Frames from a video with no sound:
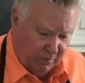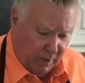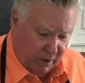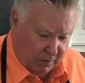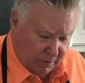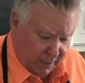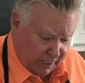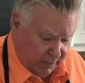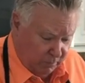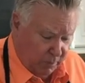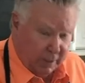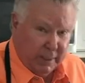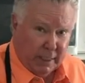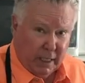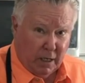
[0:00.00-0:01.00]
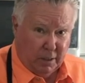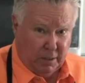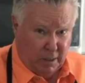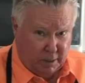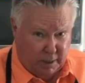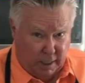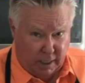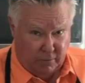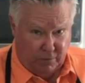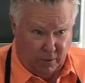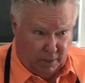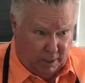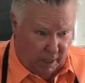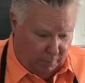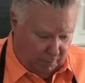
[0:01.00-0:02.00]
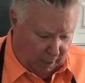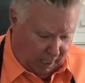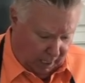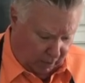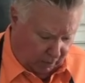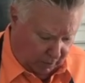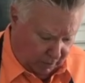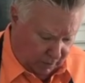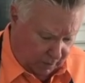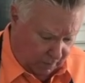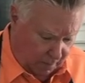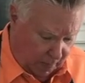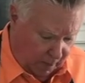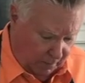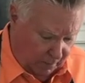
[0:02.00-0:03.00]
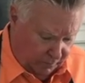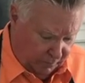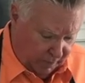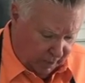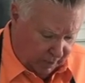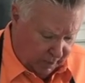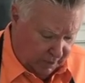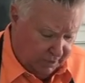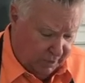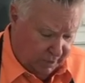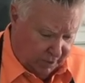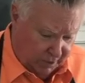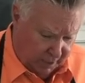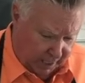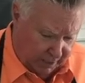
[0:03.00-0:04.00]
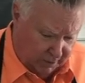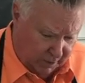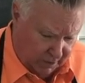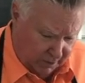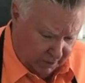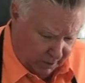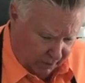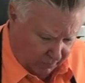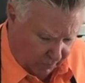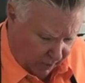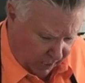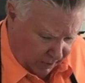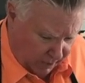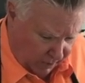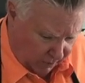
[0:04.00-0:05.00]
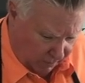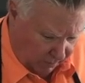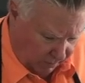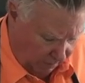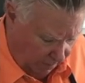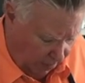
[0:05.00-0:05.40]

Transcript: Folks, and this is what they're going to cook in for a couple hours. This good tasting stuff right here.